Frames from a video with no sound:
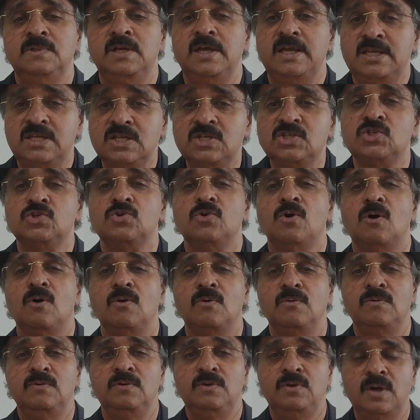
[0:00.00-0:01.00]
It is
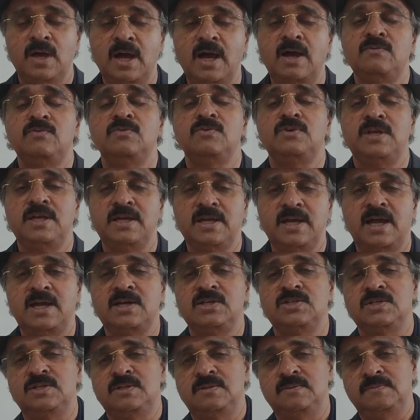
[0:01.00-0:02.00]
wrong. You have to take
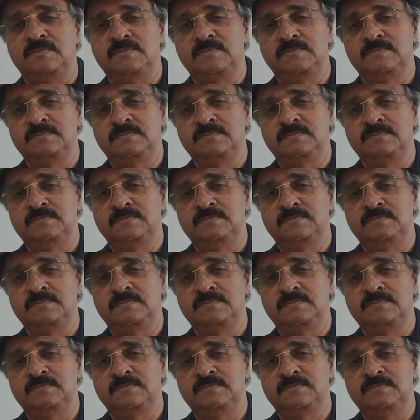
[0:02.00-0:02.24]
action.